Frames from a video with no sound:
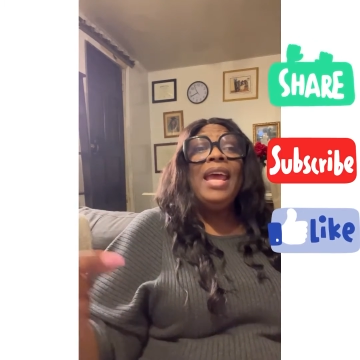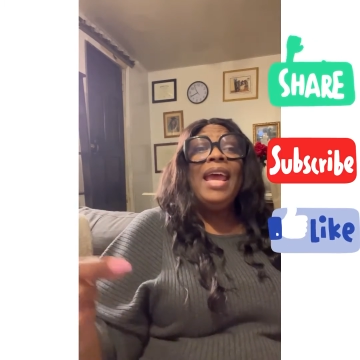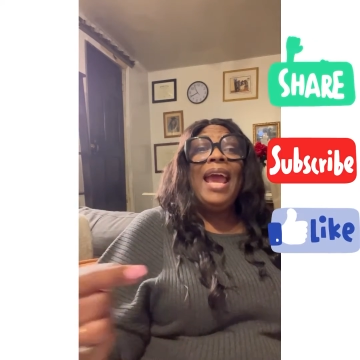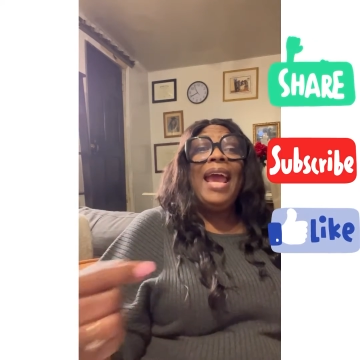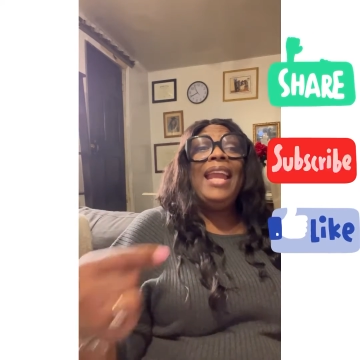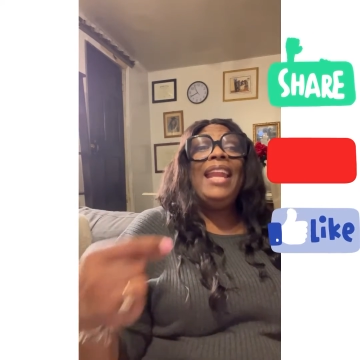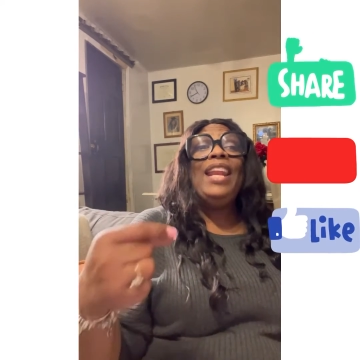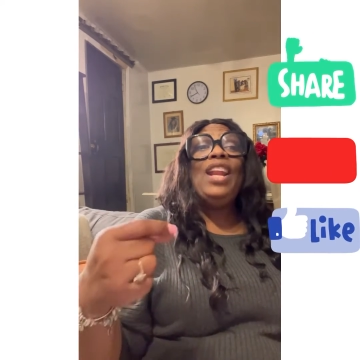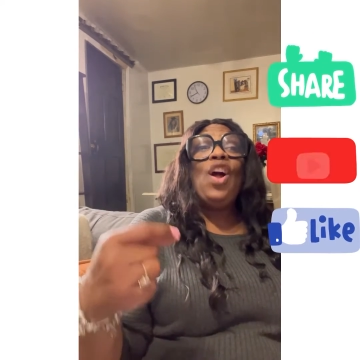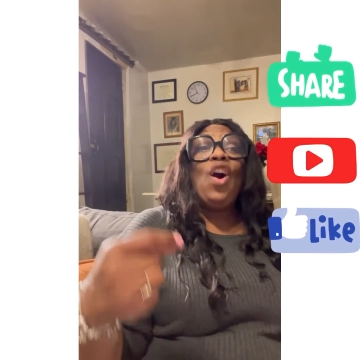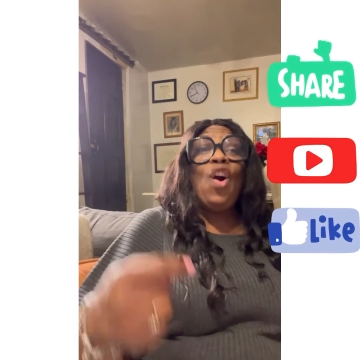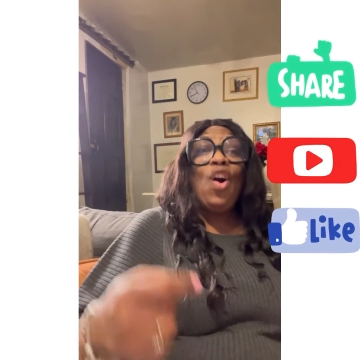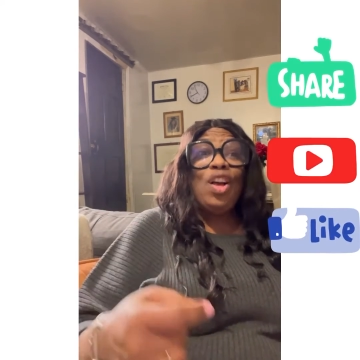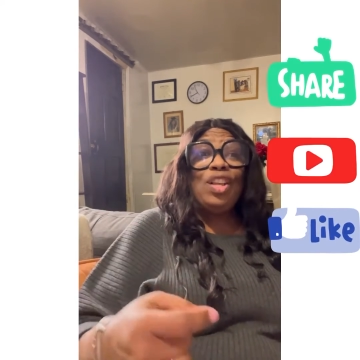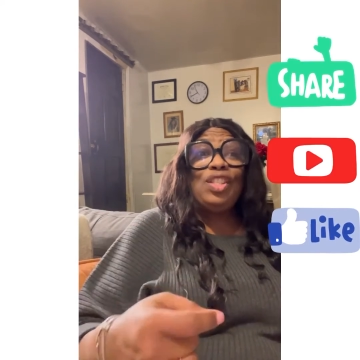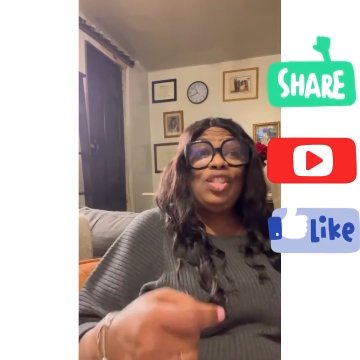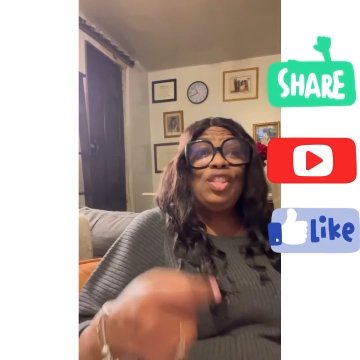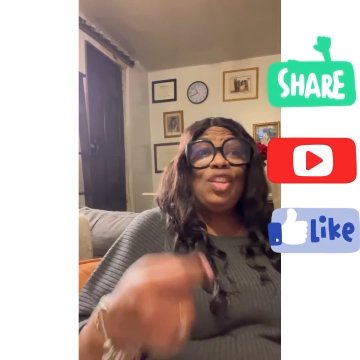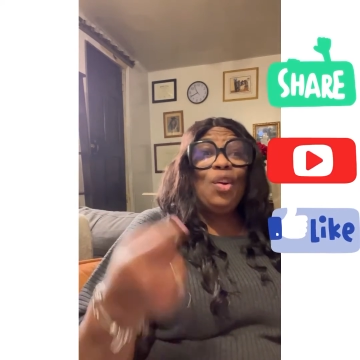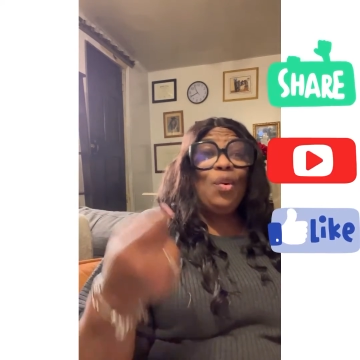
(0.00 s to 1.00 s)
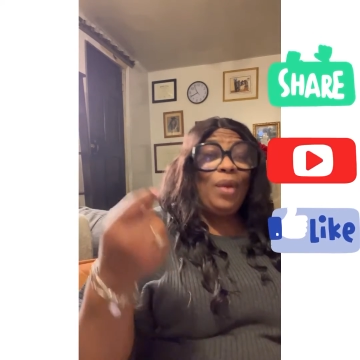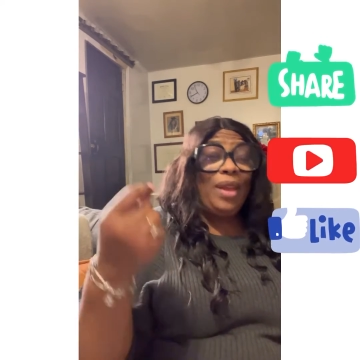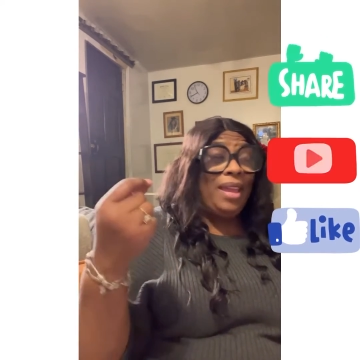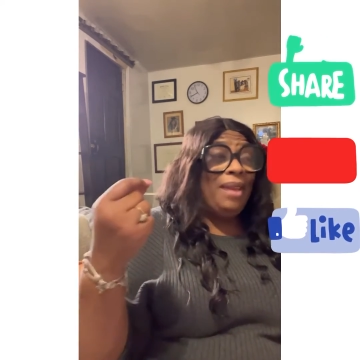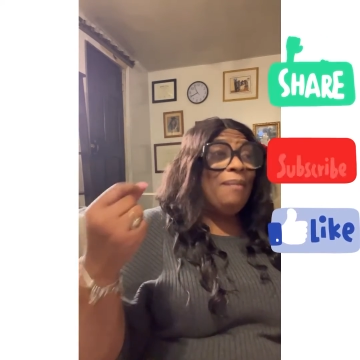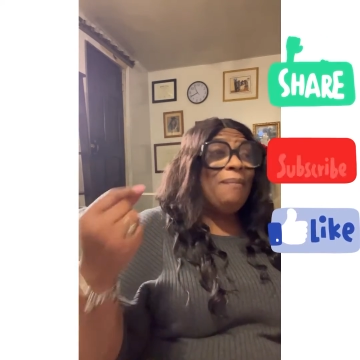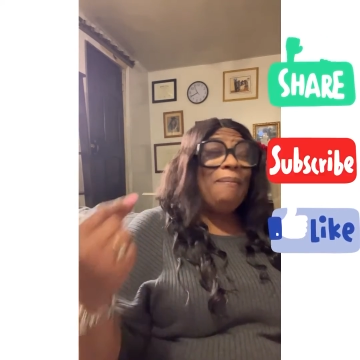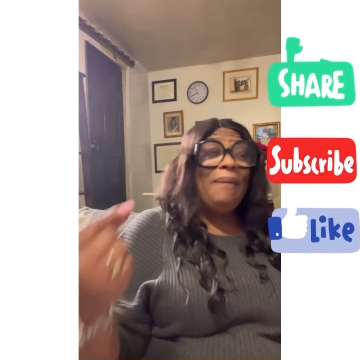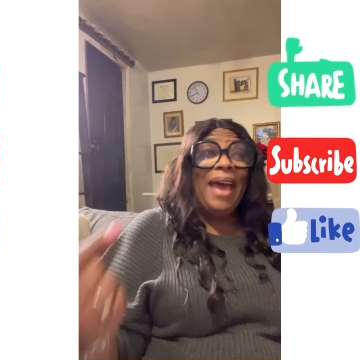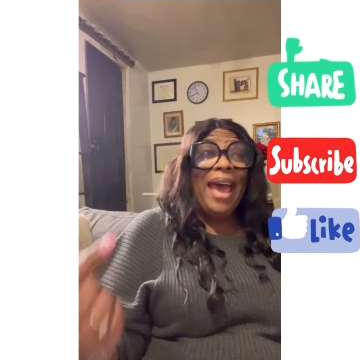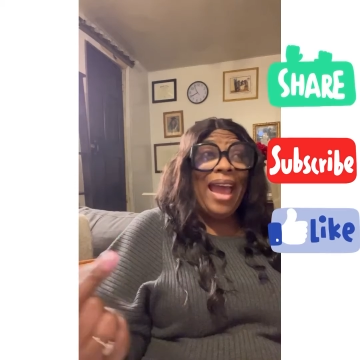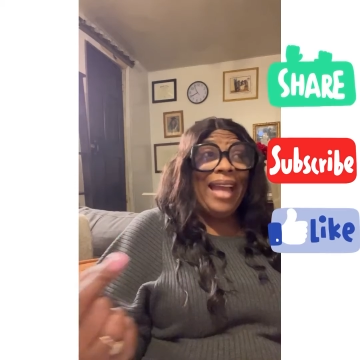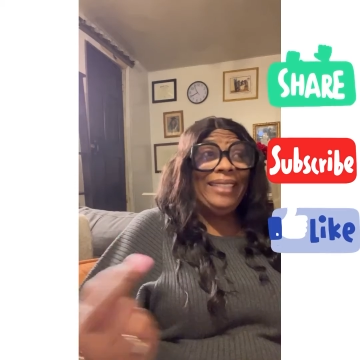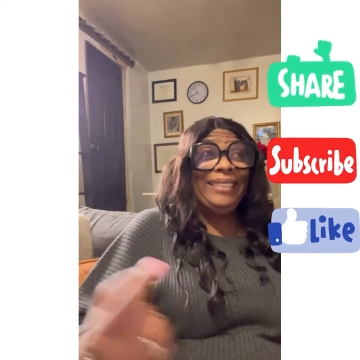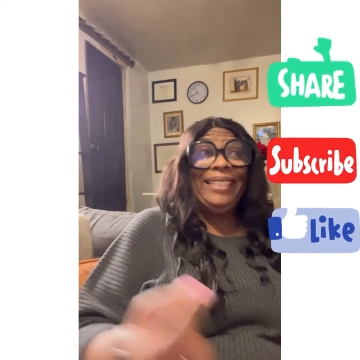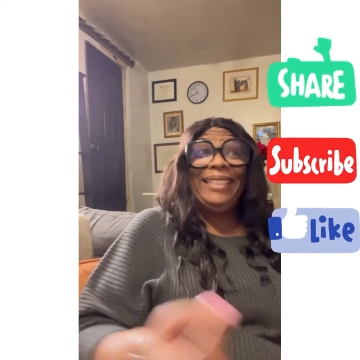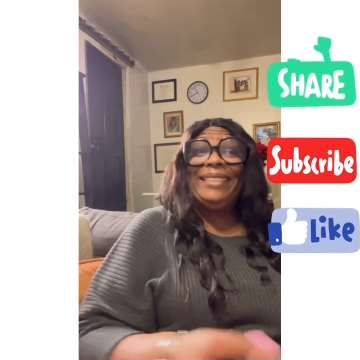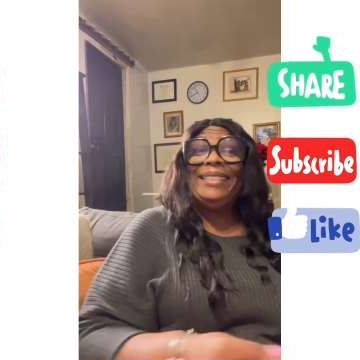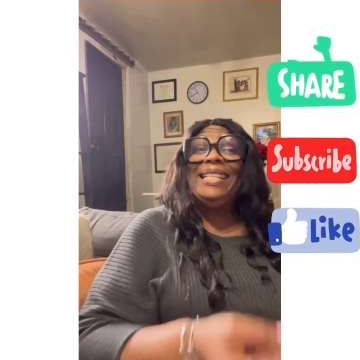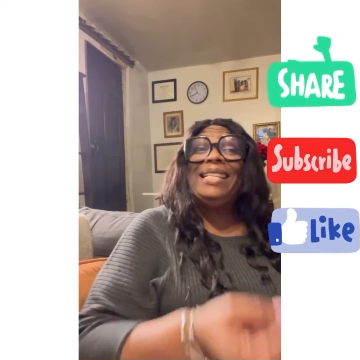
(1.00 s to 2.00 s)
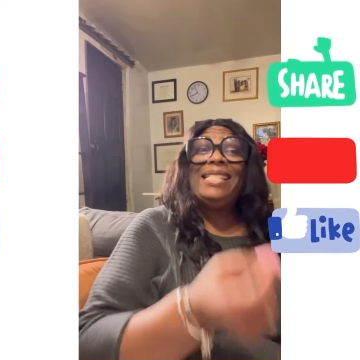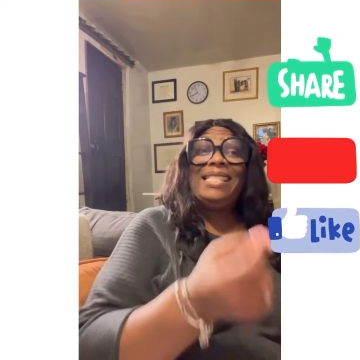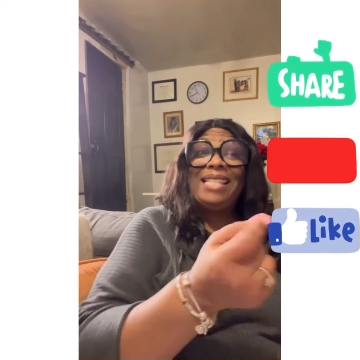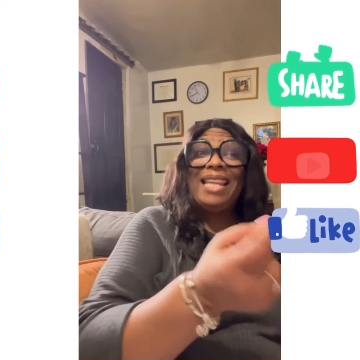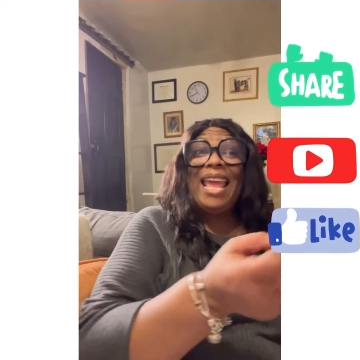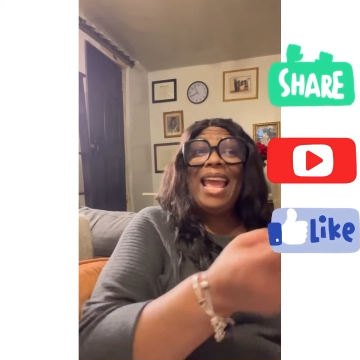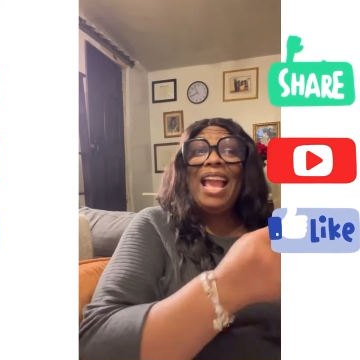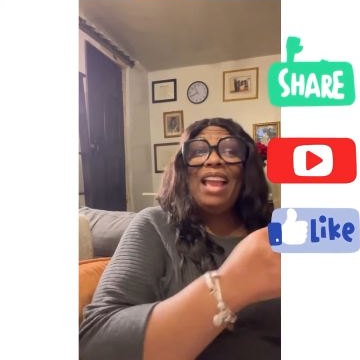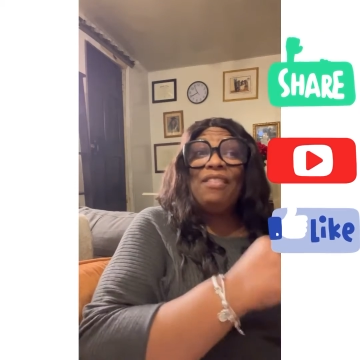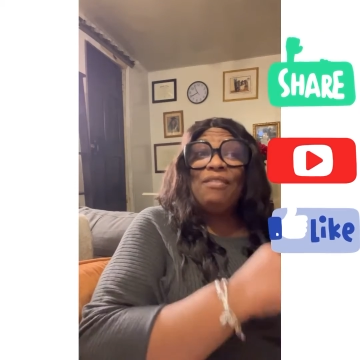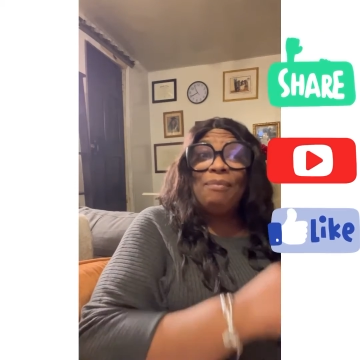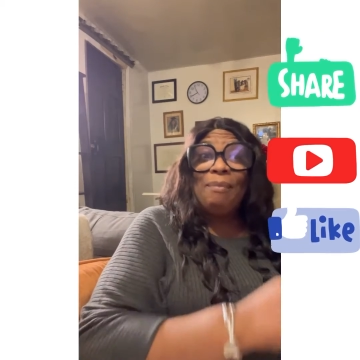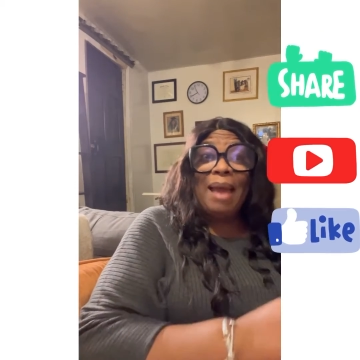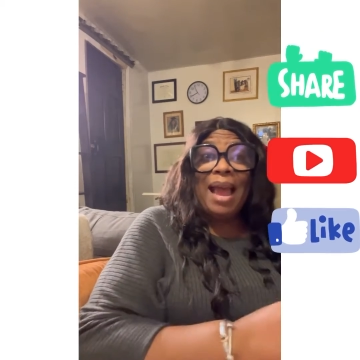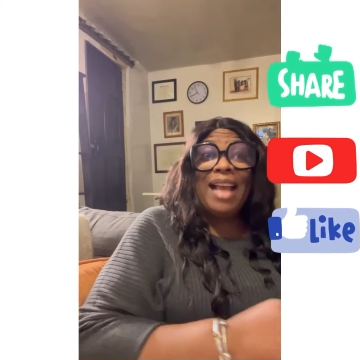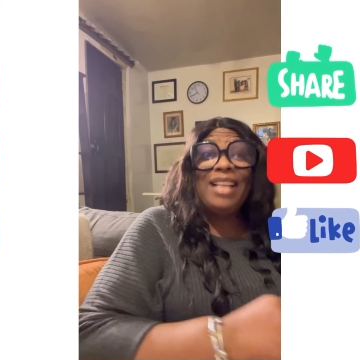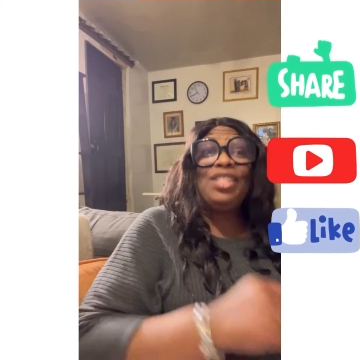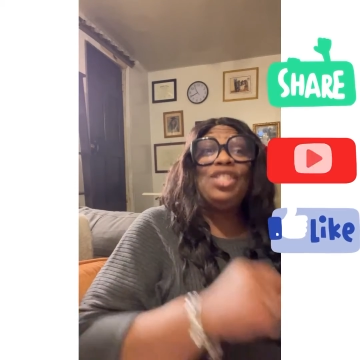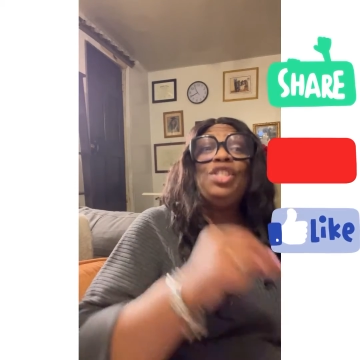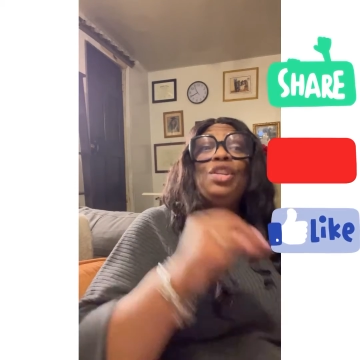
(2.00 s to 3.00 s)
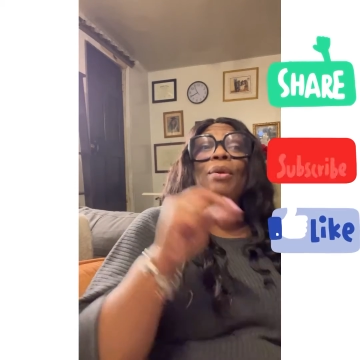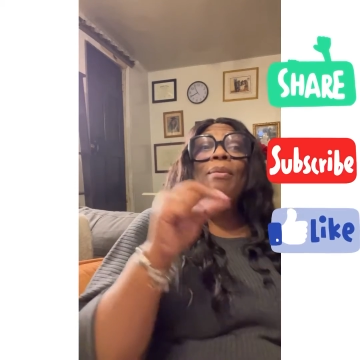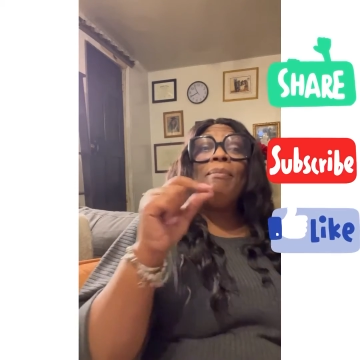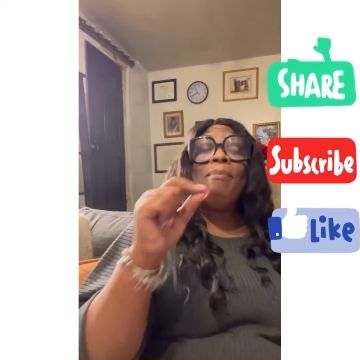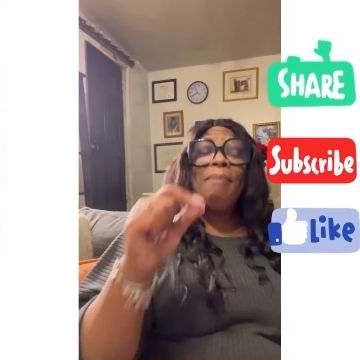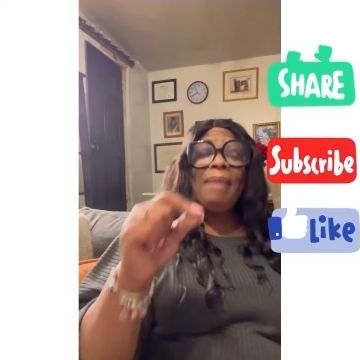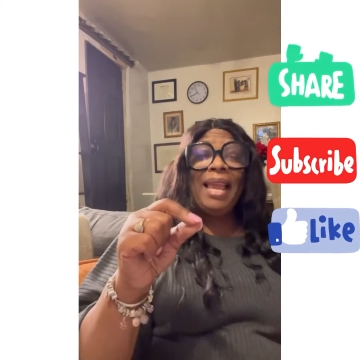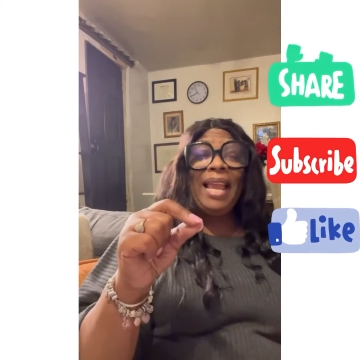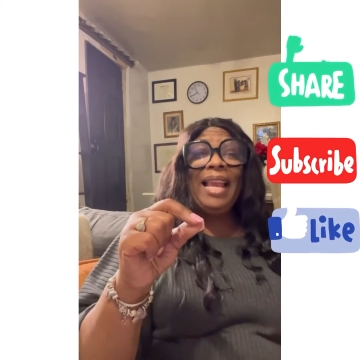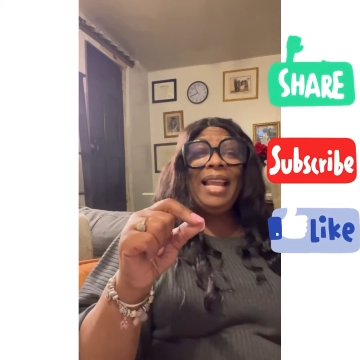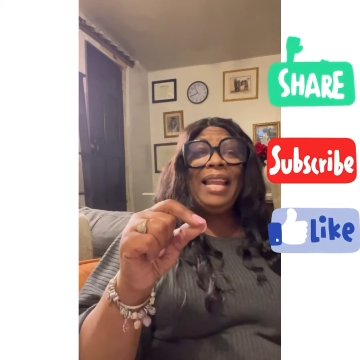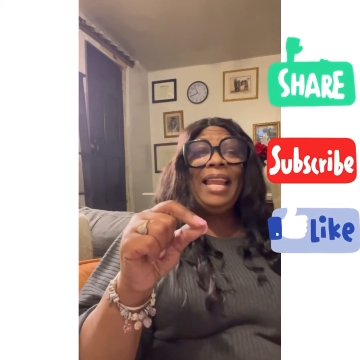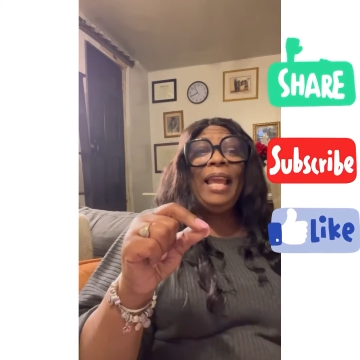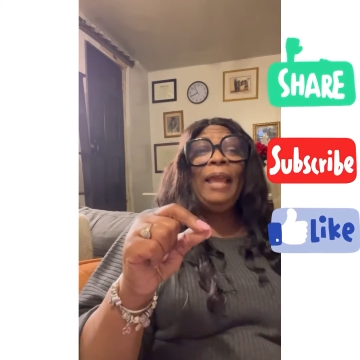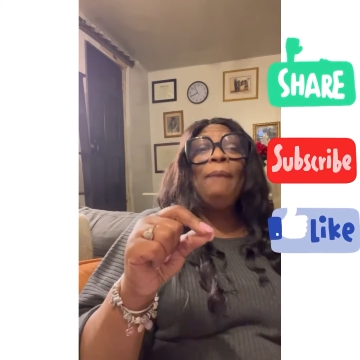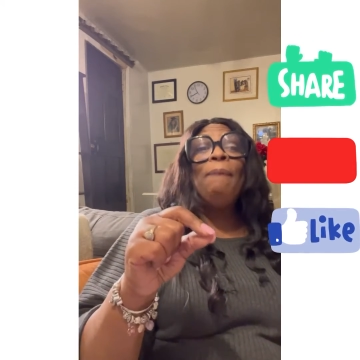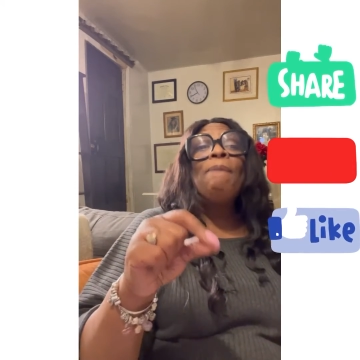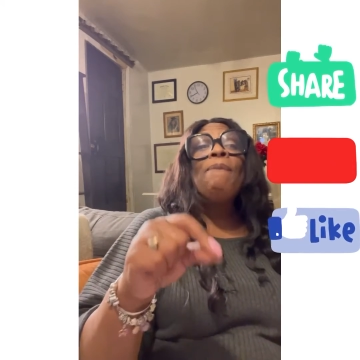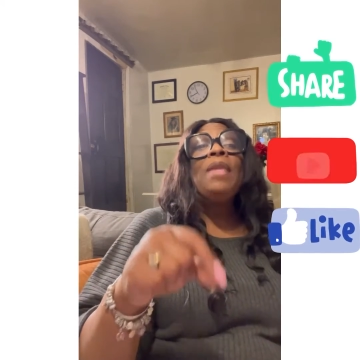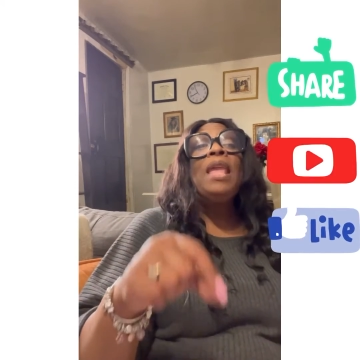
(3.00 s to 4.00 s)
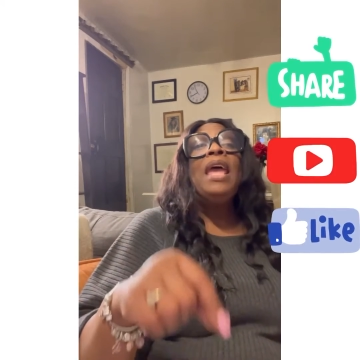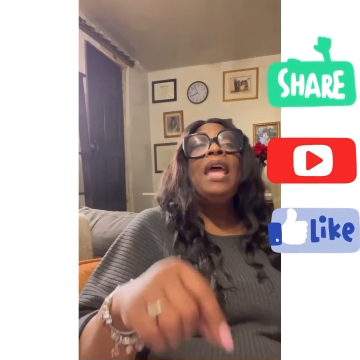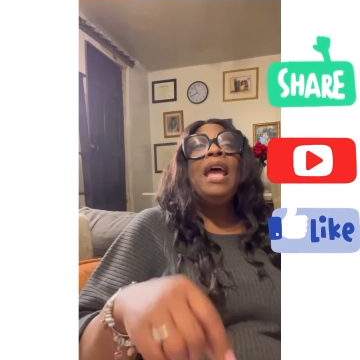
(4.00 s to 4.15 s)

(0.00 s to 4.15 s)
And it also impacted the slave master, meaning